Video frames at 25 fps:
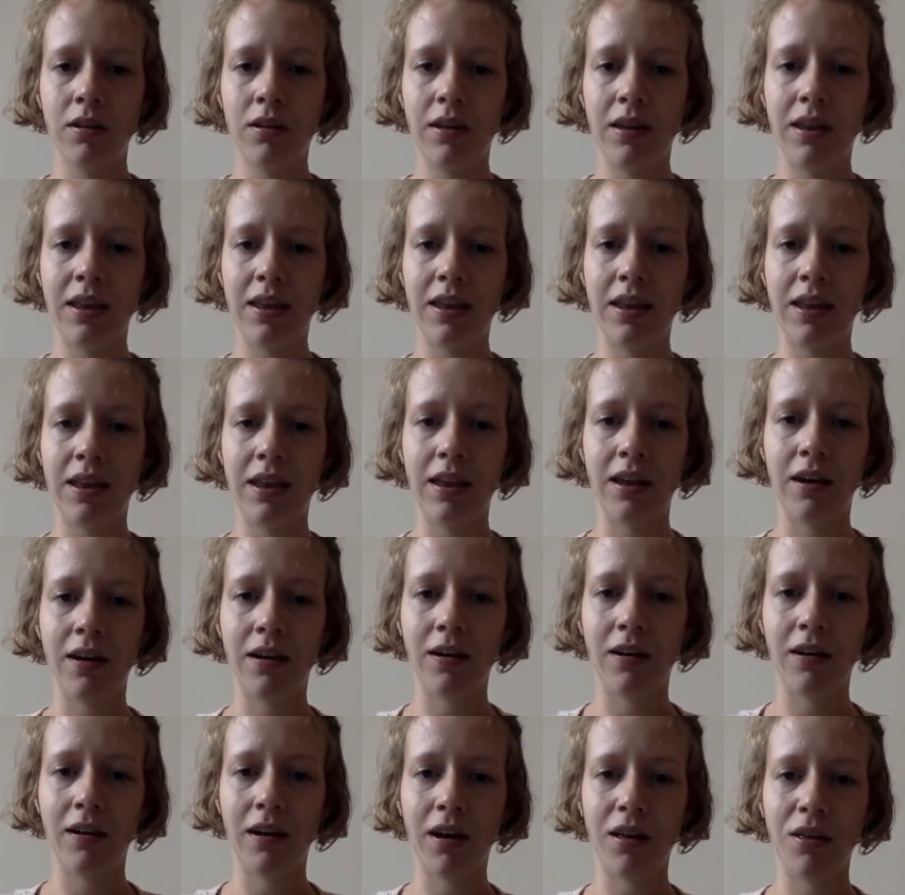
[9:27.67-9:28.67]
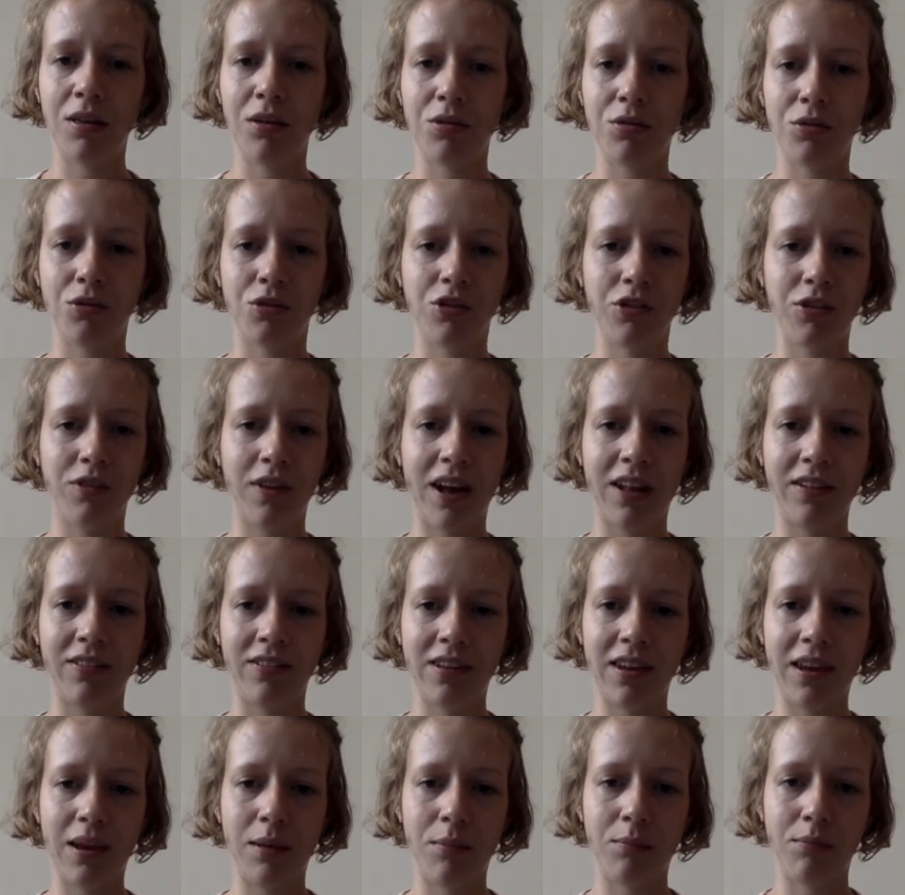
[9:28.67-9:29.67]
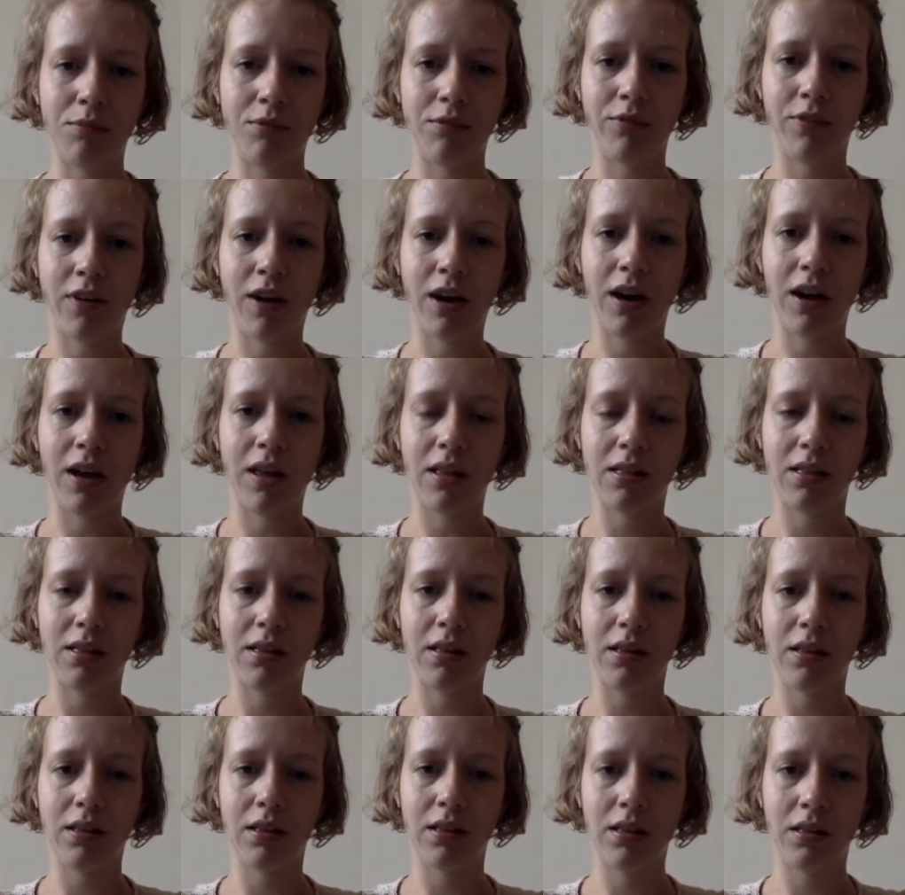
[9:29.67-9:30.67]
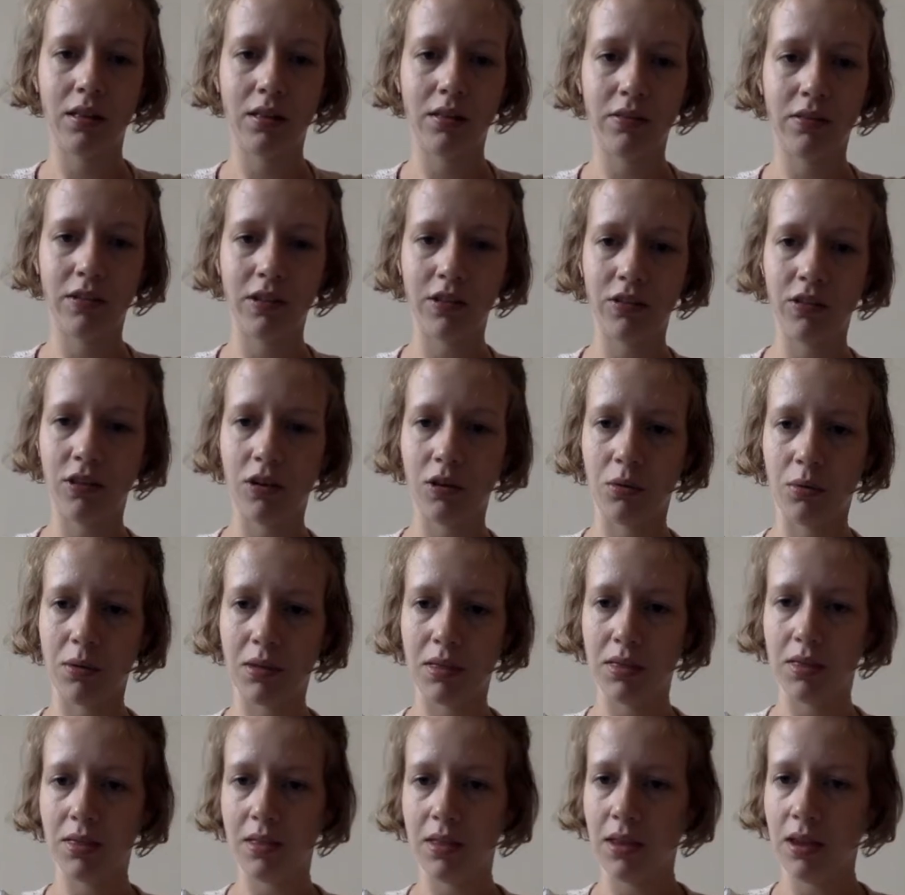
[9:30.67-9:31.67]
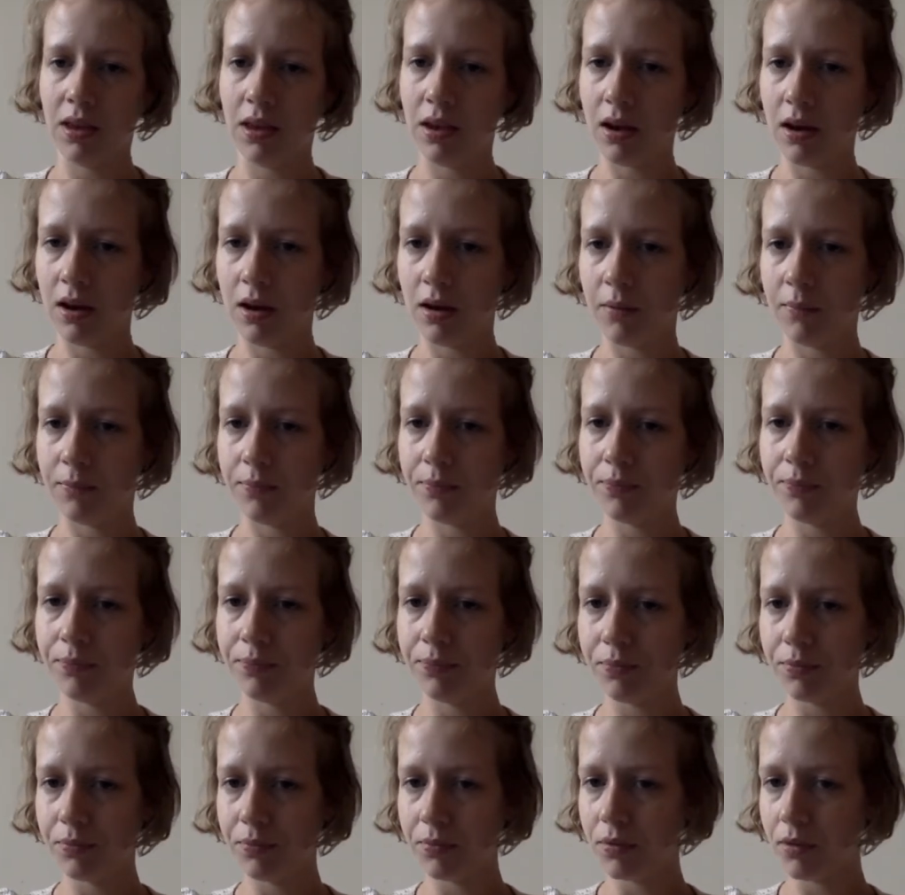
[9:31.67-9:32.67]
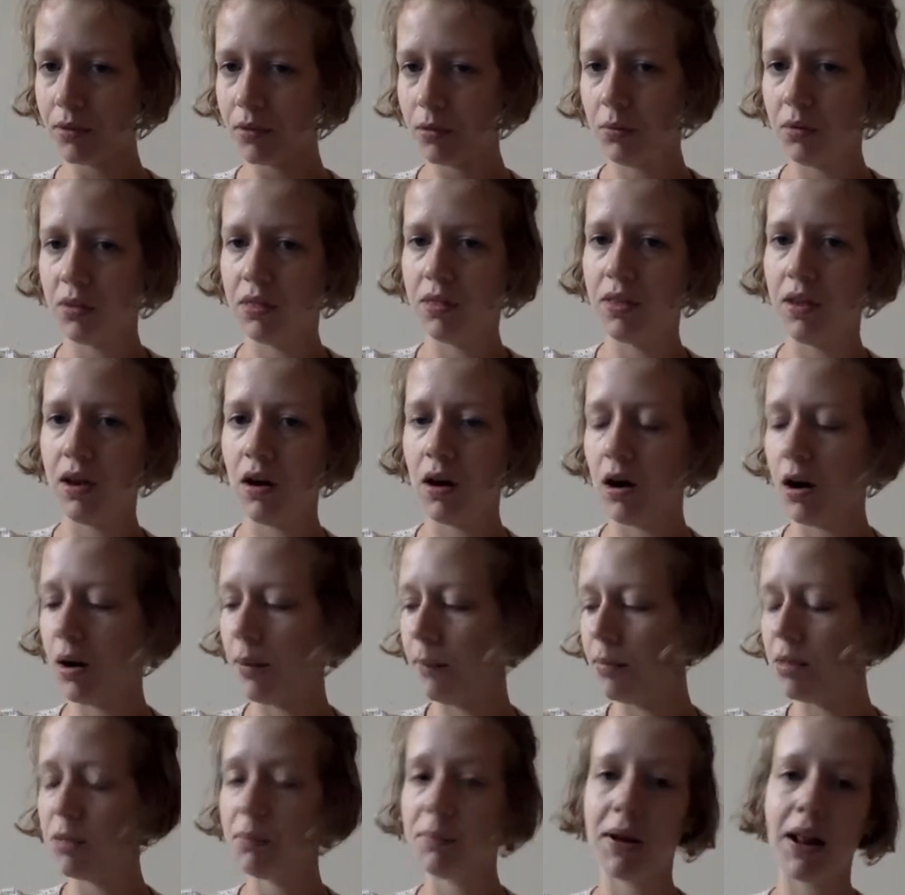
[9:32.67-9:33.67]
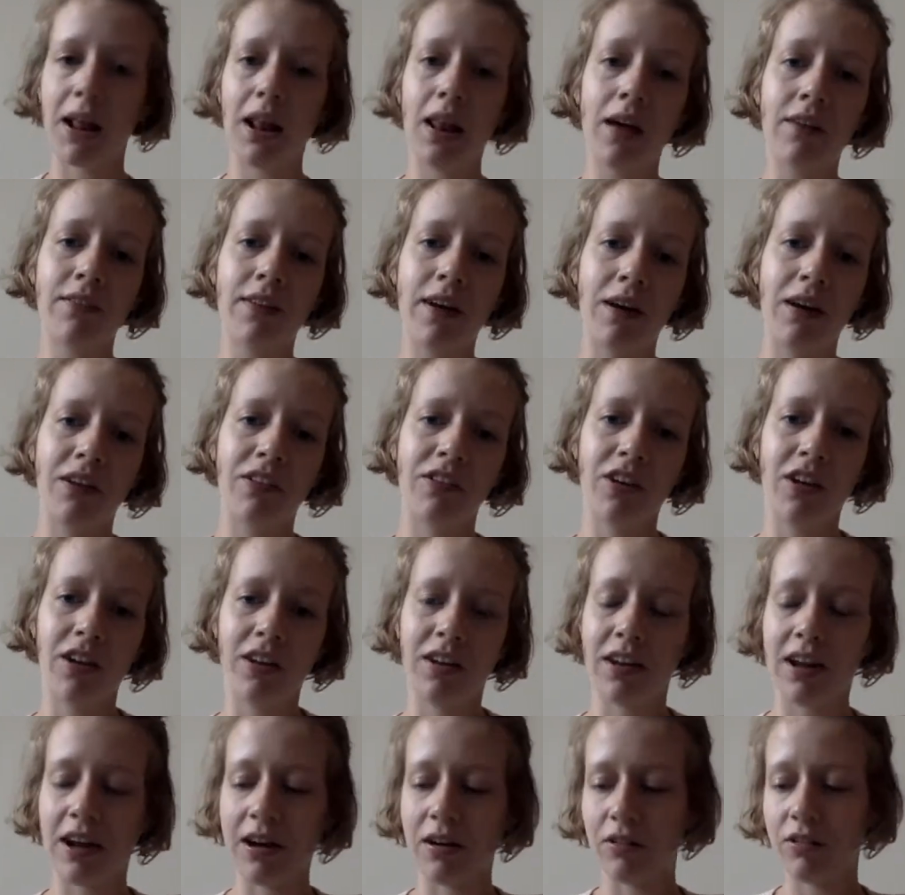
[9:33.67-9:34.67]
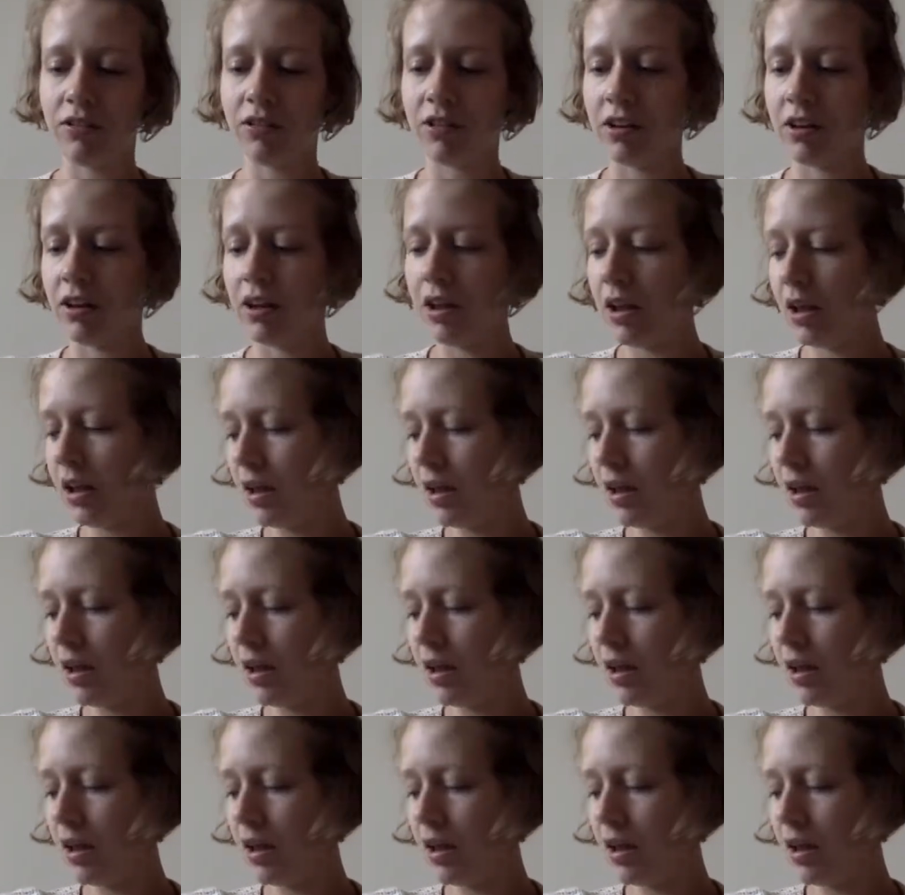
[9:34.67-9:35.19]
here I sort of had to improvise ditto with the arms. But I love how it turned out, and